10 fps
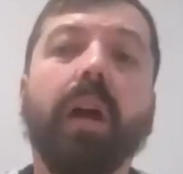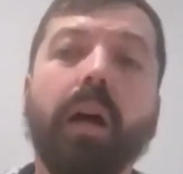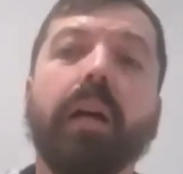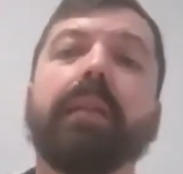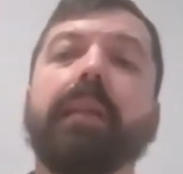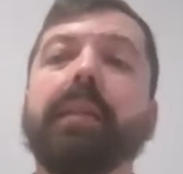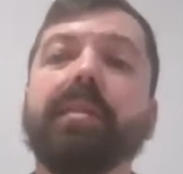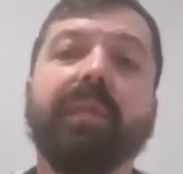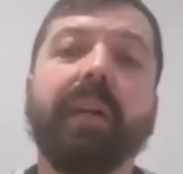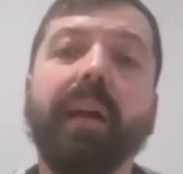
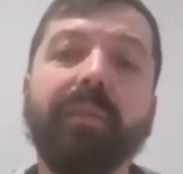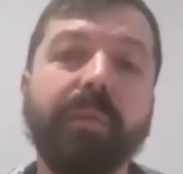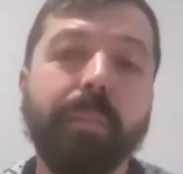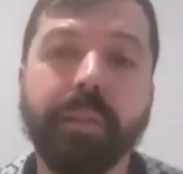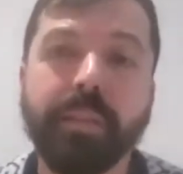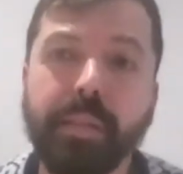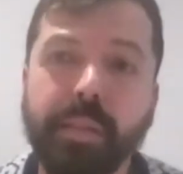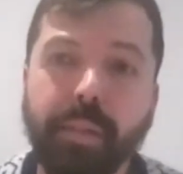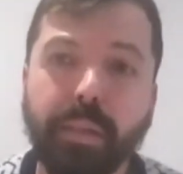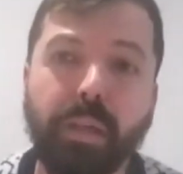artists where everybody
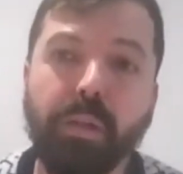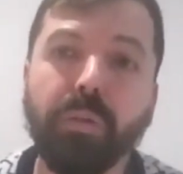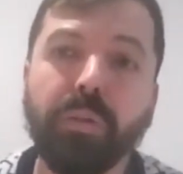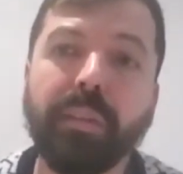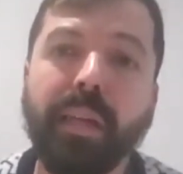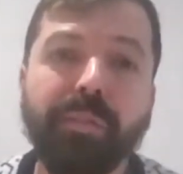is included,